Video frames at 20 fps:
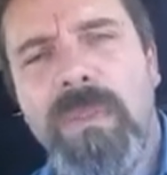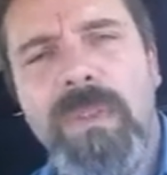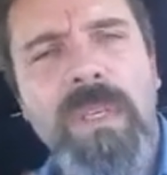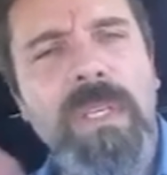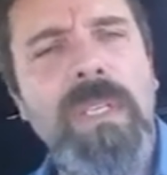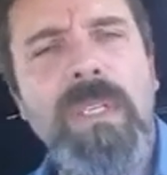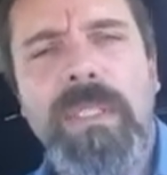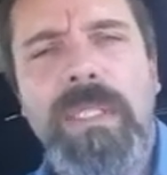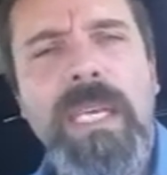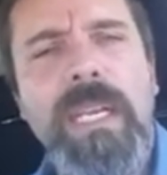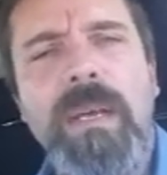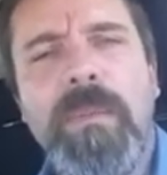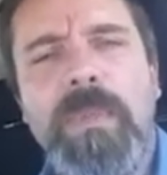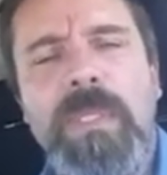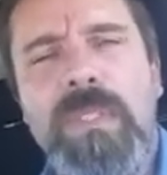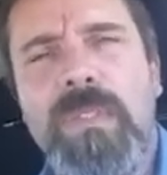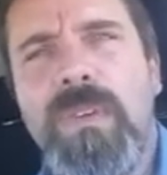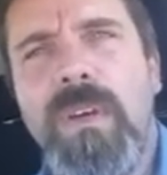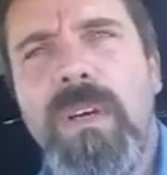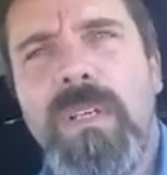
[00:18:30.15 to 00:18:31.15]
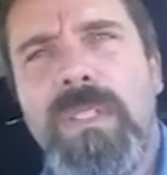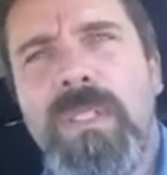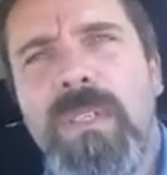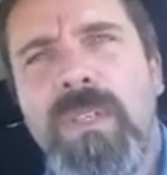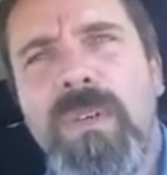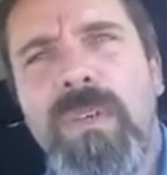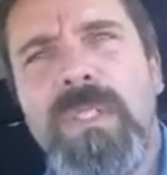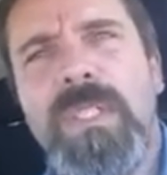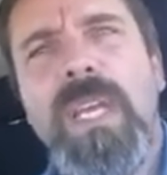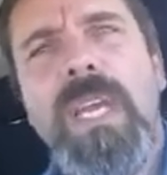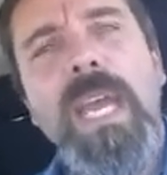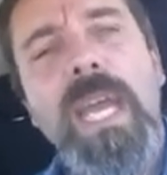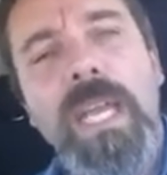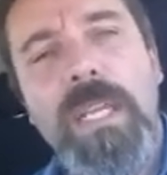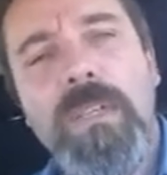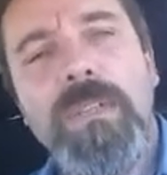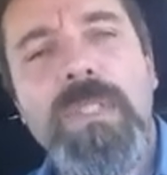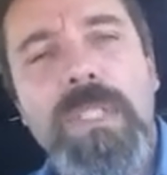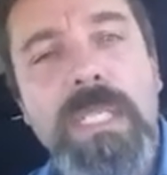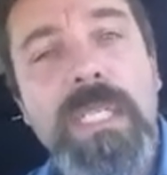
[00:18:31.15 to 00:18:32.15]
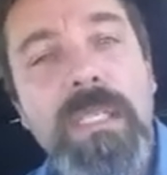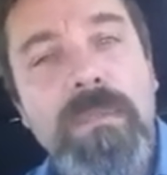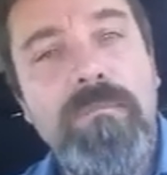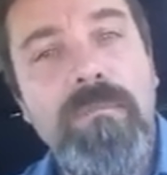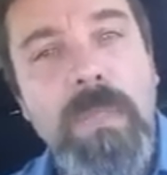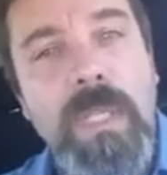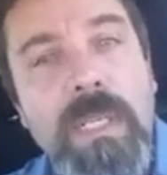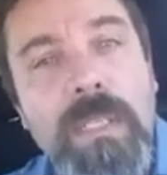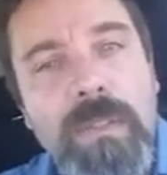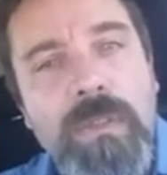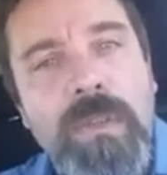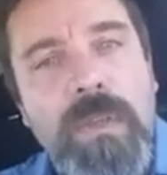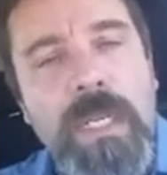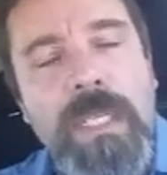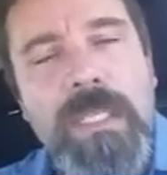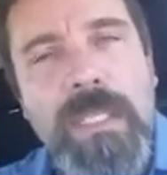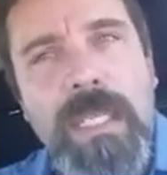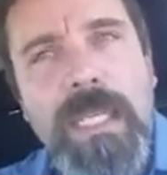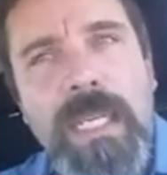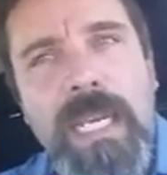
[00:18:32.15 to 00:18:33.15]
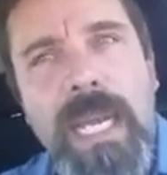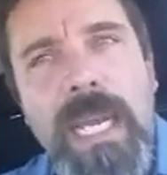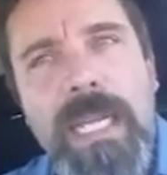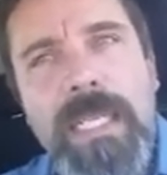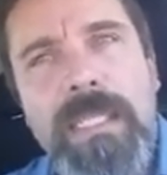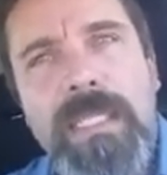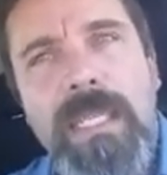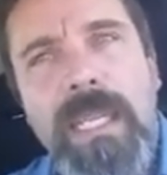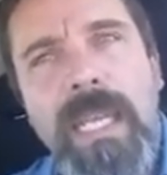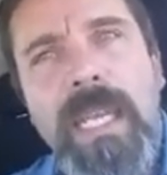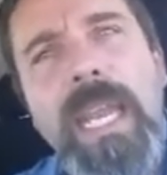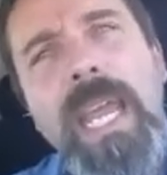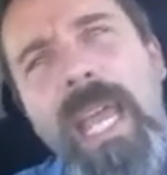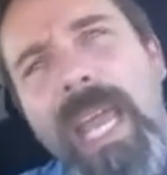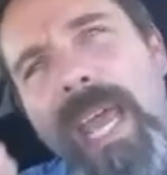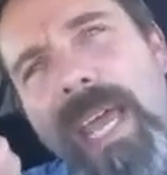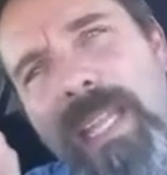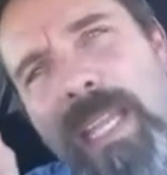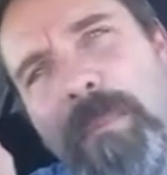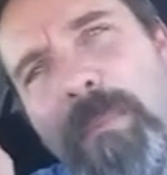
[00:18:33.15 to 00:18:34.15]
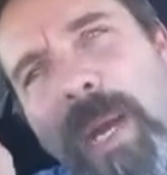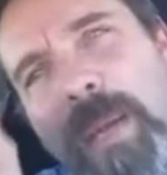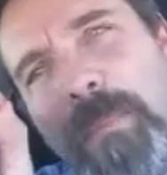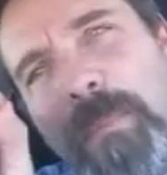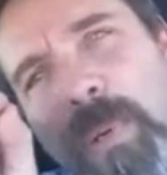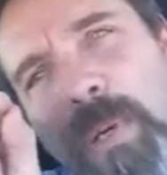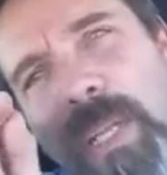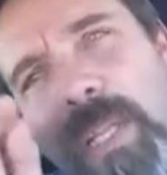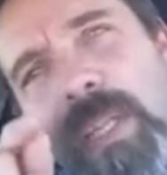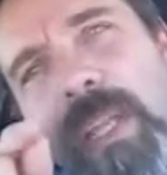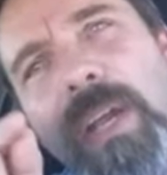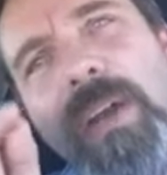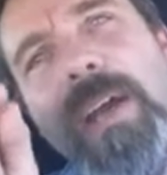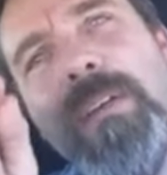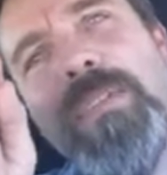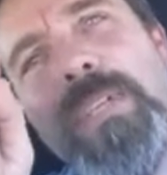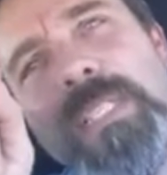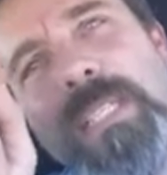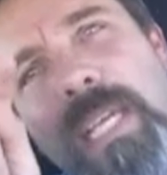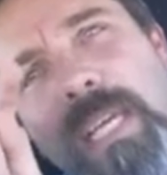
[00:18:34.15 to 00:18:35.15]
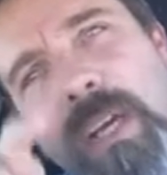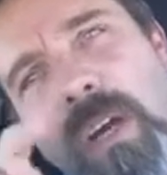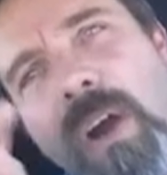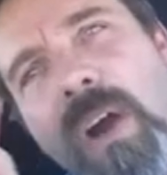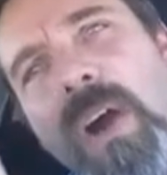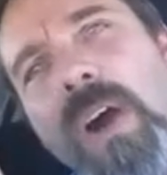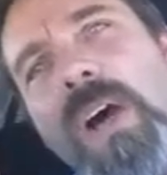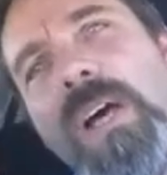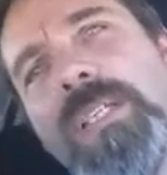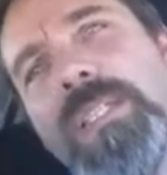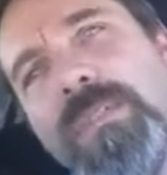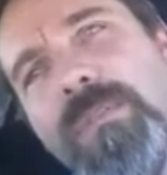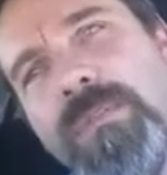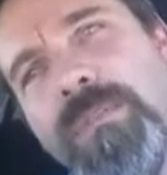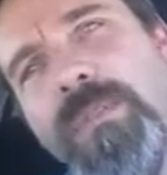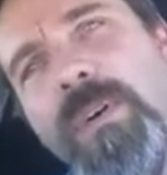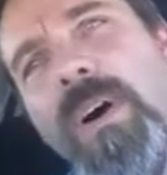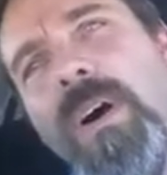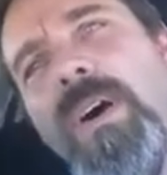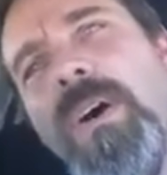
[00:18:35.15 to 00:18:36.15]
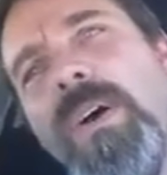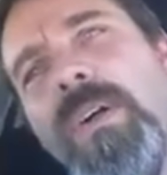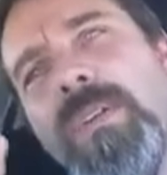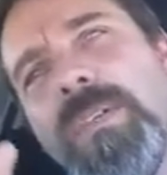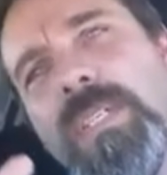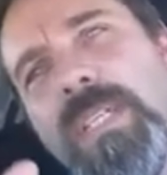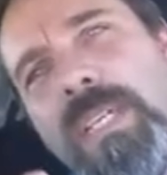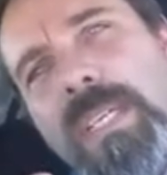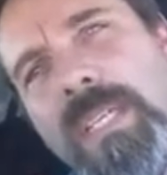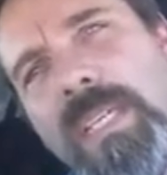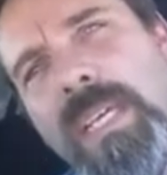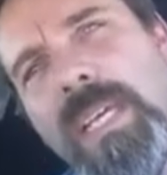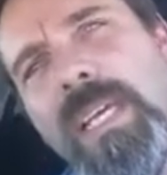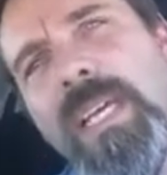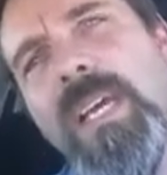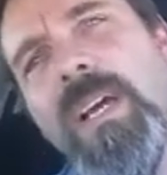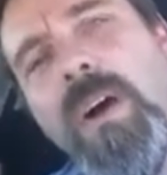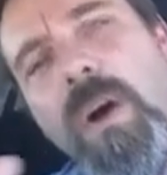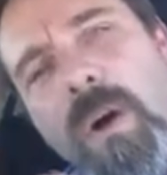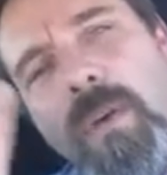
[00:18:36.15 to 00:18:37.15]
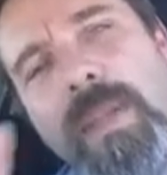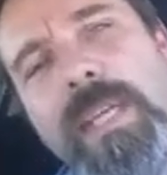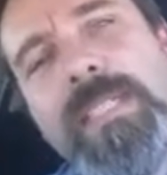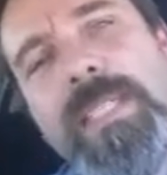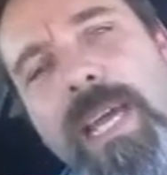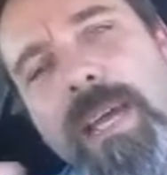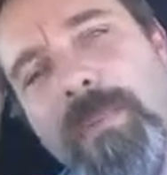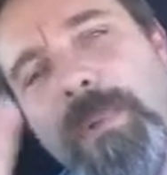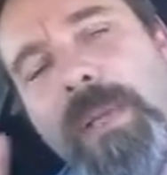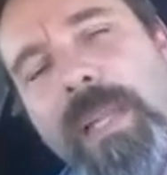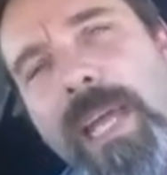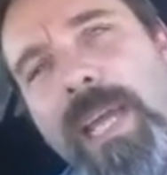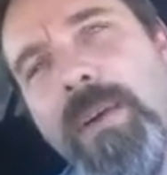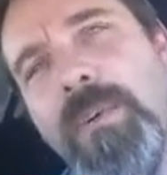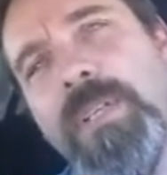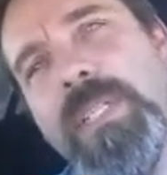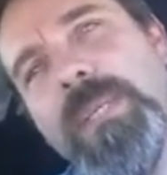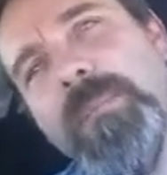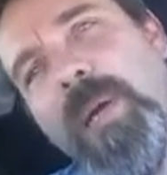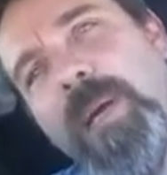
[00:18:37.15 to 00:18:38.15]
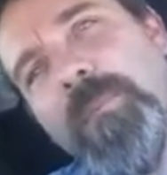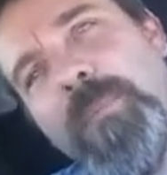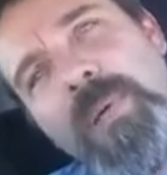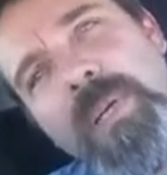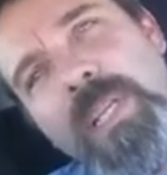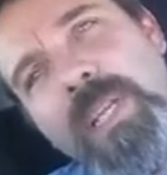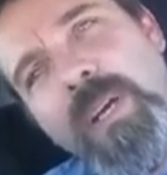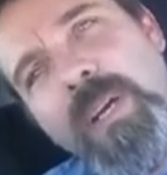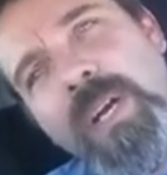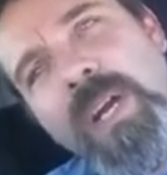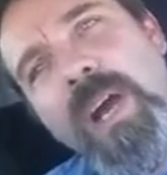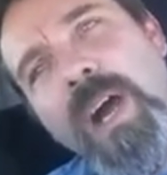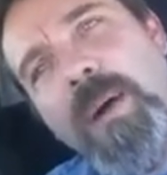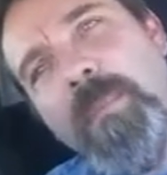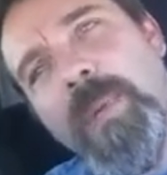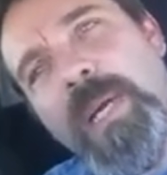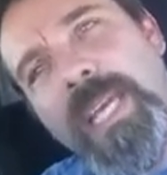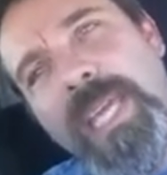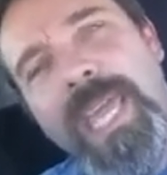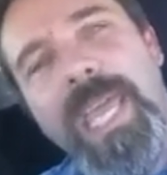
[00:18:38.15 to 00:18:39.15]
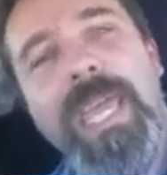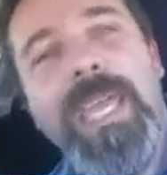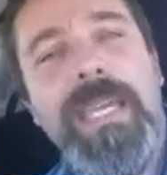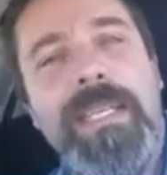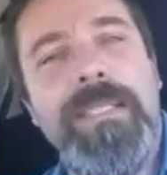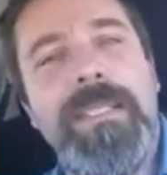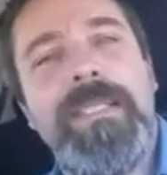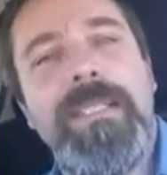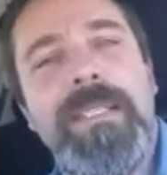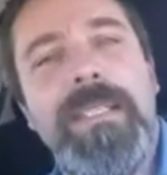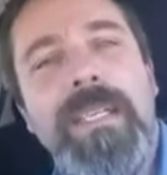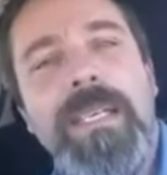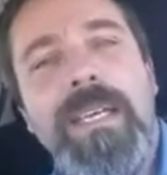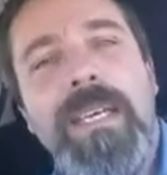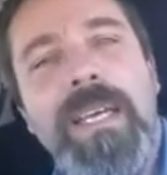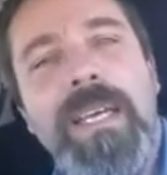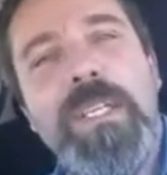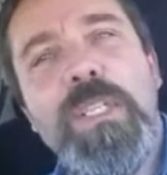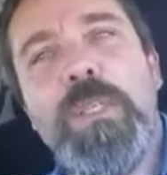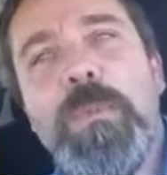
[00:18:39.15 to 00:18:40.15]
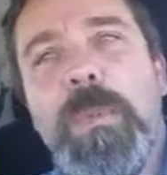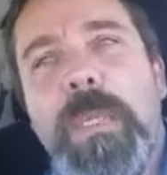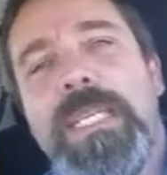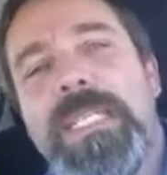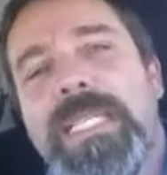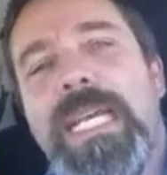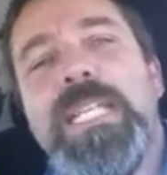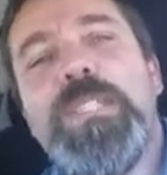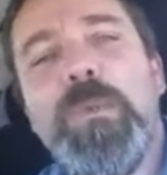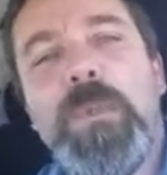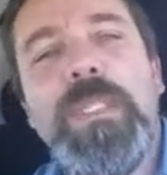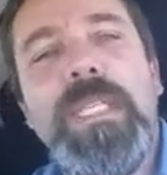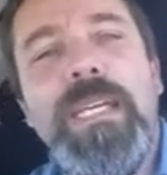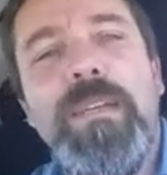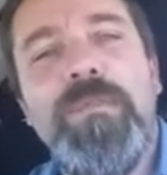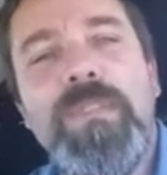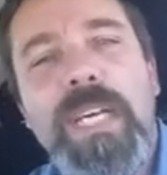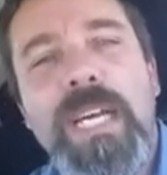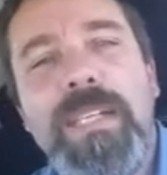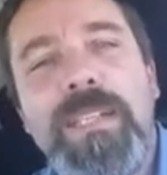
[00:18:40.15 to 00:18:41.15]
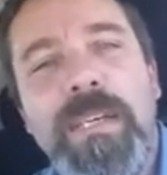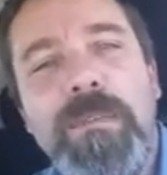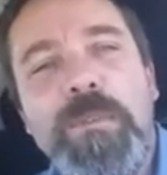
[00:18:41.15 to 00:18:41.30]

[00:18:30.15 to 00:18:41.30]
You can look that up in Strong's Concordance, and you'll see that it's translated as, and they might put in there after they say cause and fault and all that type of language, they might put in there comma case, just because that's what they've done.